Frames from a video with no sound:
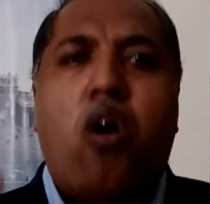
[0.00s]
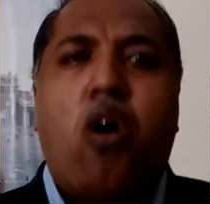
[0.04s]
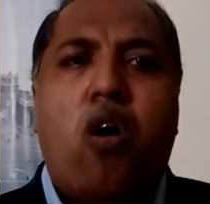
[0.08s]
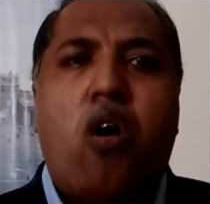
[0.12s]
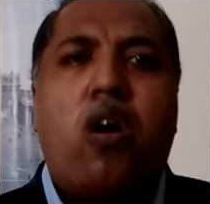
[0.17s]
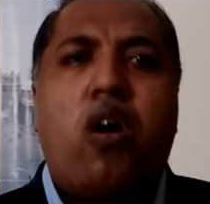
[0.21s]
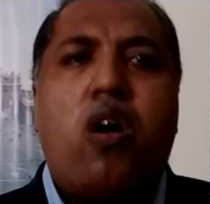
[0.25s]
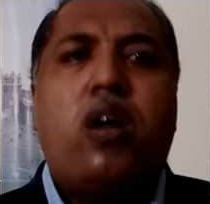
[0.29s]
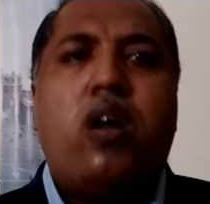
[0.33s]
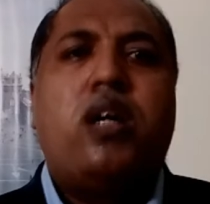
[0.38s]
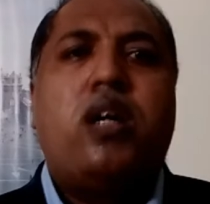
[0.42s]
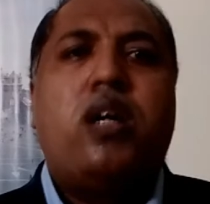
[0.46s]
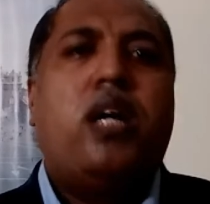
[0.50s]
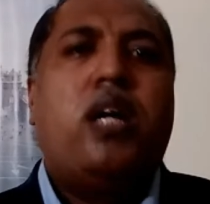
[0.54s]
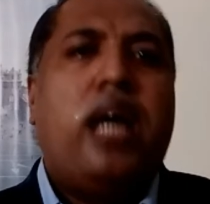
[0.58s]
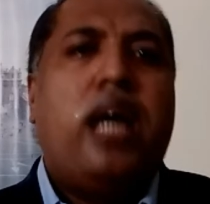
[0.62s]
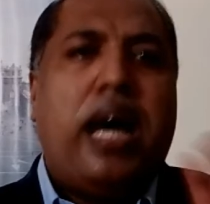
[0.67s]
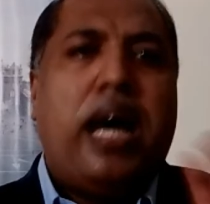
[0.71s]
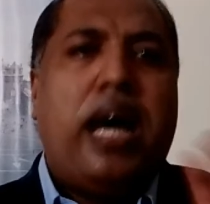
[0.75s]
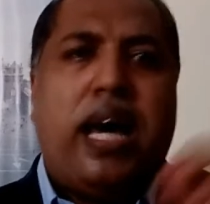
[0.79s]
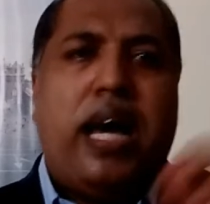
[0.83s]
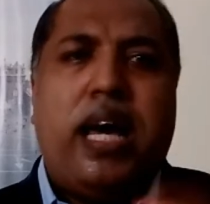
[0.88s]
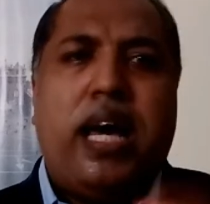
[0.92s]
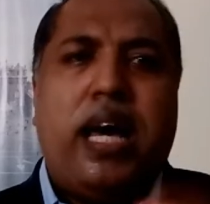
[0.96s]

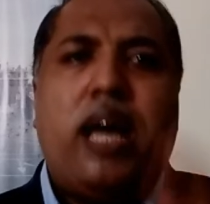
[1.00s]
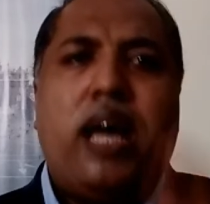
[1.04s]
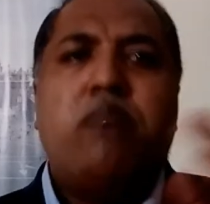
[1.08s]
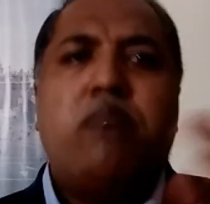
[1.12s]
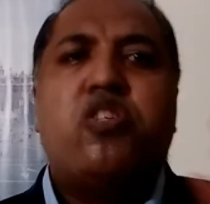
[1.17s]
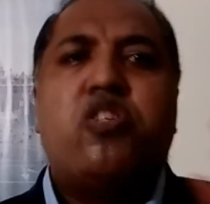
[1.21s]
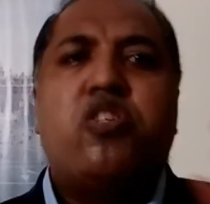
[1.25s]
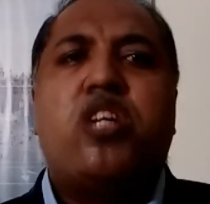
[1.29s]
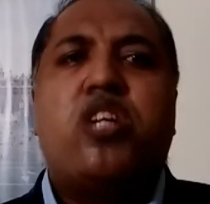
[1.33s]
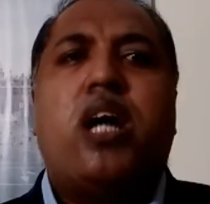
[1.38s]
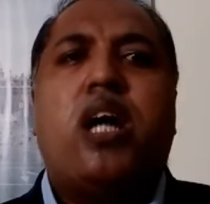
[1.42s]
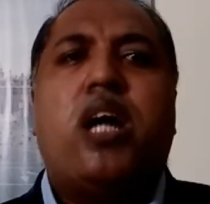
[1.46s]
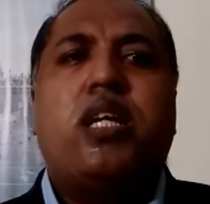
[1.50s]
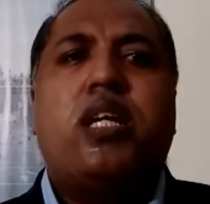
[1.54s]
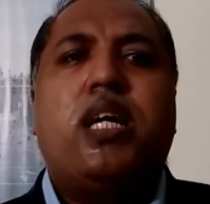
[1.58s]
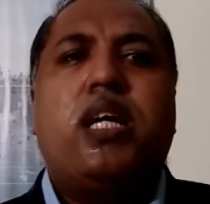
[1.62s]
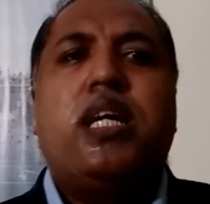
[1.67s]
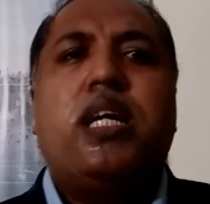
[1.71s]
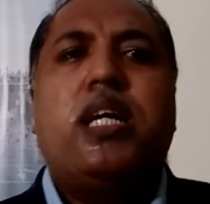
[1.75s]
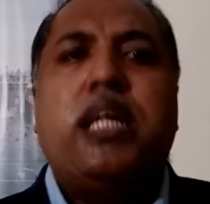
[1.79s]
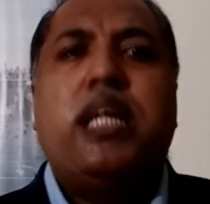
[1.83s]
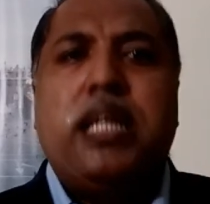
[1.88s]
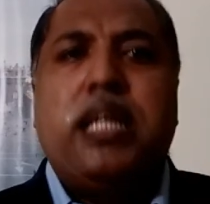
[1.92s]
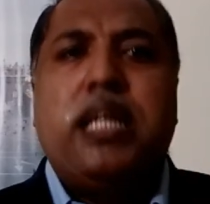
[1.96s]
Or I am
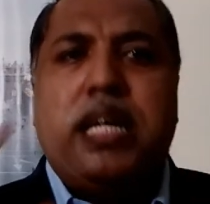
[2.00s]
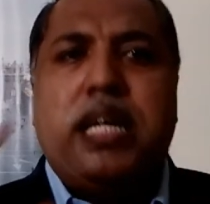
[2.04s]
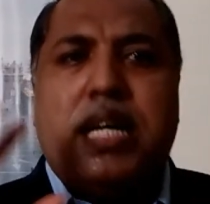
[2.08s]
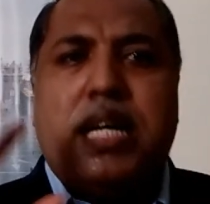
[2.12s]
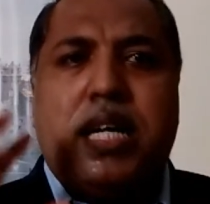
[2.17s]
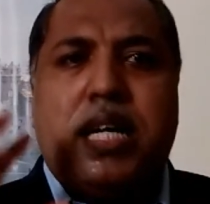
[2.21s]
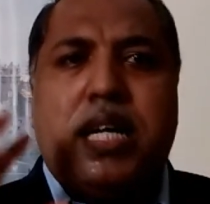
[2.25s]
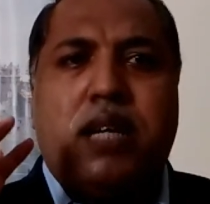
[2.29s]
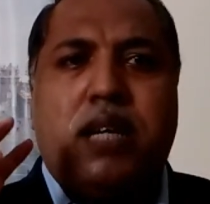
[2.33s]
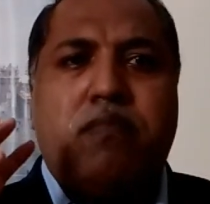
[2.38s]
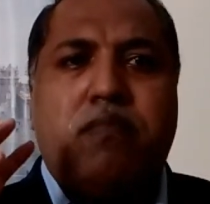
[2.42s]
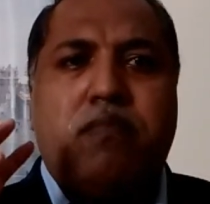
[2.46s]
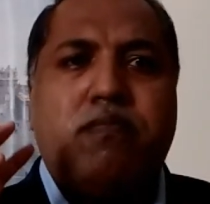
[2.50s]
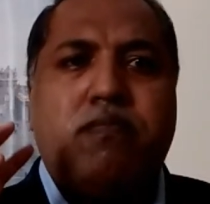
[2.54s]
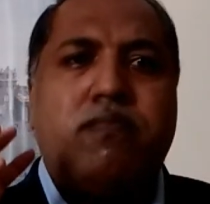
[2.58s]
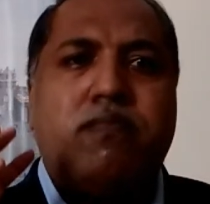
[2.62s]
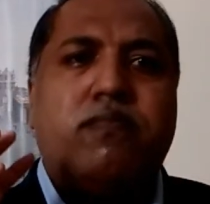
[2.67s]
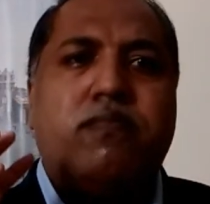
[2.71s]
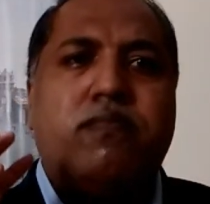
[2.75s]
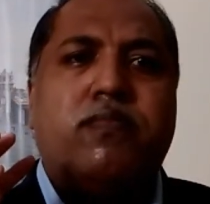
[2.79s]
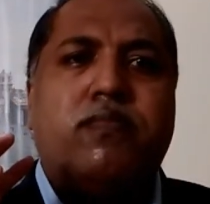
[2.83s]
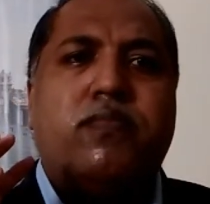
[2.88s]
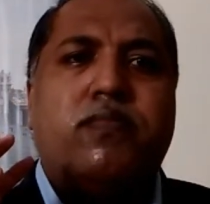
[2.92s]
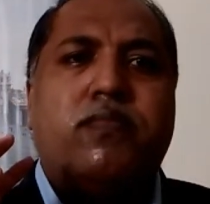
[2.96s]
starting a
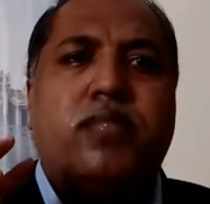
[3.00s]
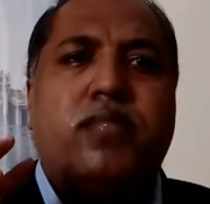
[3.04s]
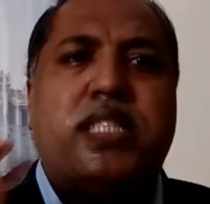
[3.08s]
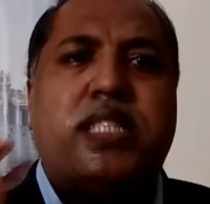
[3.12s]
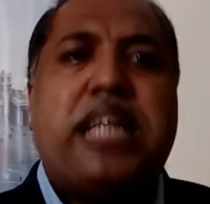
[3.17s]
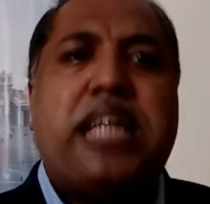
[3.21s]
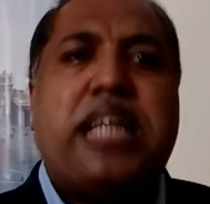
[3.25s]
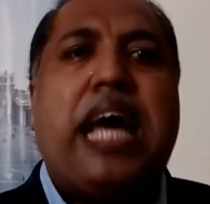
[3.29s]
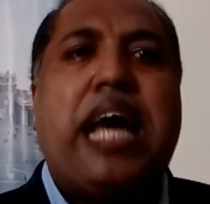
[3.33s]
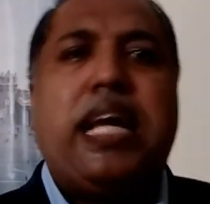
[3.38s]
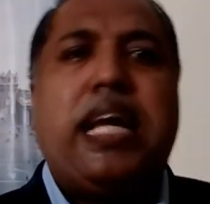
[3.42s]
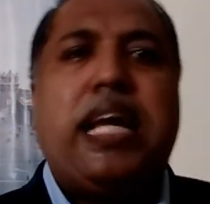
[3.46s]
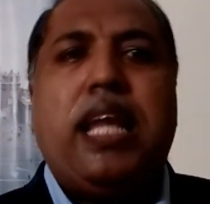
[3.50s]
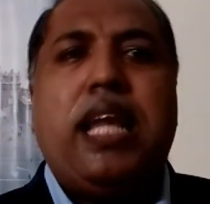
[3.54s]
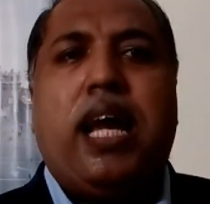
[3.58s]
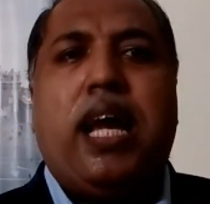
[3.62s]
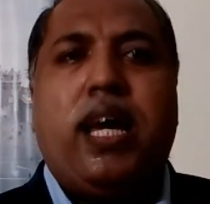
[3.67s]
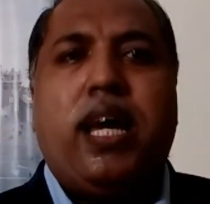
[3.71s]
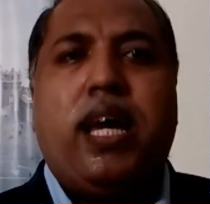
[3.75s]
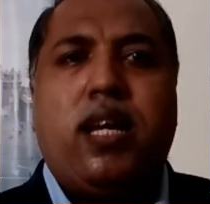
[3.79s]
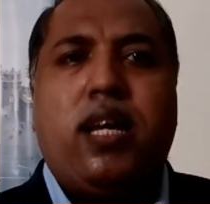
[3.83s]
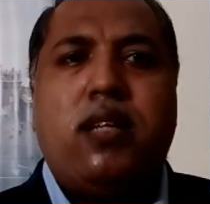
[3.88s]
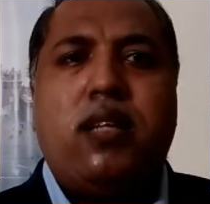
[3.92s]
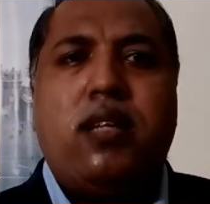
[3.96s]

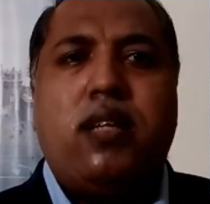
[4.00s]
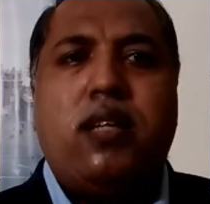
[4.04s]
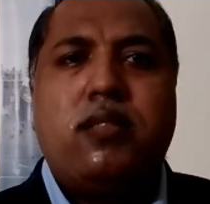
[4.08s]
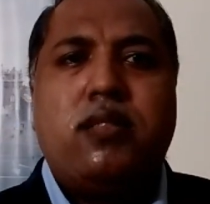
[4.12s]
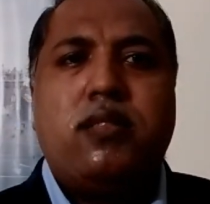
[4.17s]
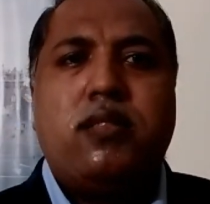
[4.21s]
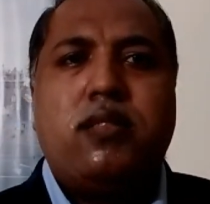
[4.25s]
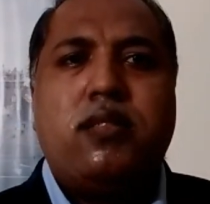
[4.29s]
tagline,